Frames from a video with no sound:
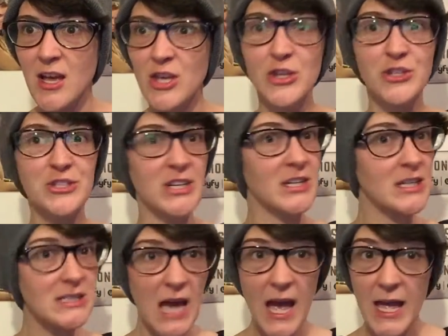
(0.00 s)
You're gonna
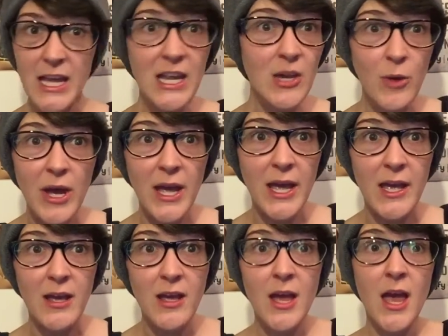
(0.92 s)
die
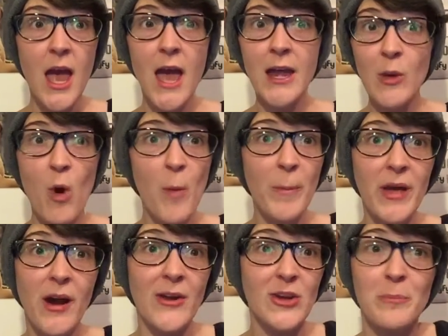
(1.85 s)
anyway, and it won't be
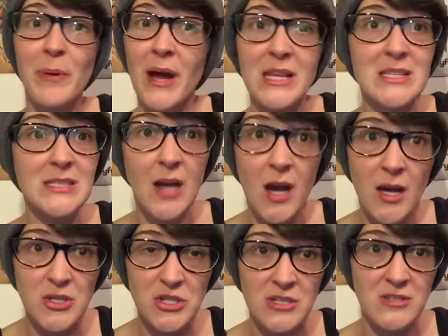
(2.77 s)
on your buddy's
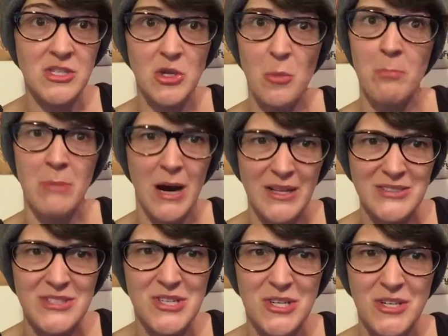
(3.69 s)
conscience, you
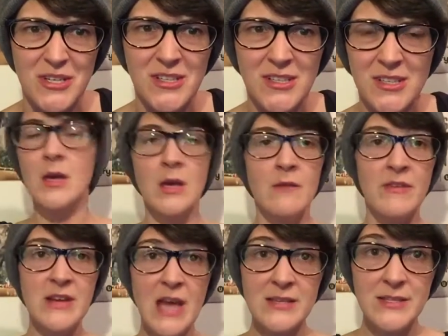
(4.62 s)
monster.
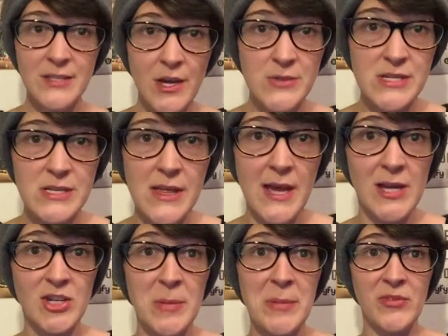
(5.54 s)
Vanessa goes into that
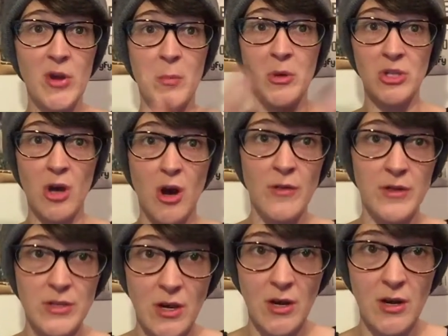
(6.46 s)
creepy room with all the
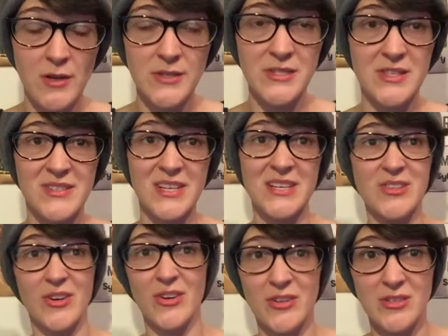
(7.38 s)
dolls, sees
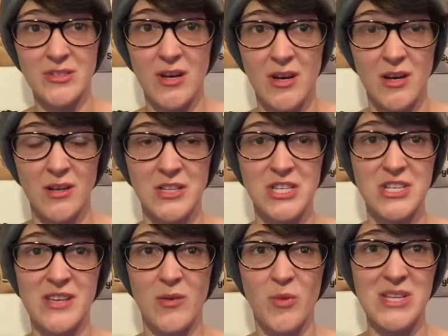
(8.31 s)
her doll, and she's
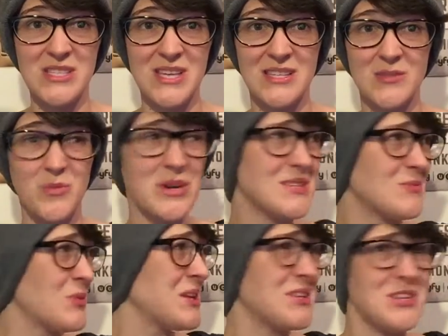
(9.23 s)
like, what is this? What
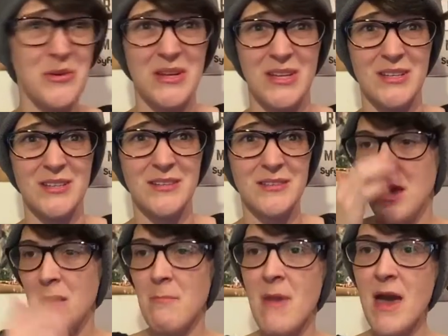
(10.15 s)
are you doing?
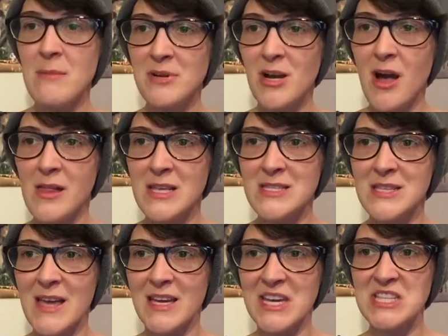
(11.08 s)
Madame Kali's
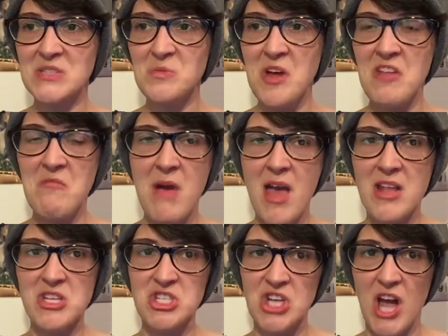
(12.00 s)
like, it's one of my
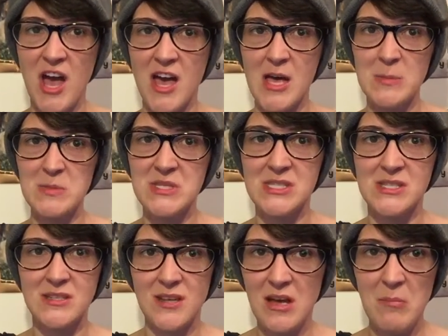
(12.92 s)

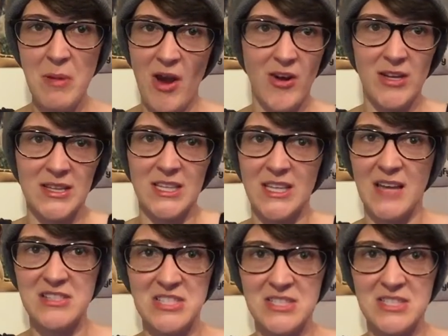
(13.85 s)
jobs, apparently.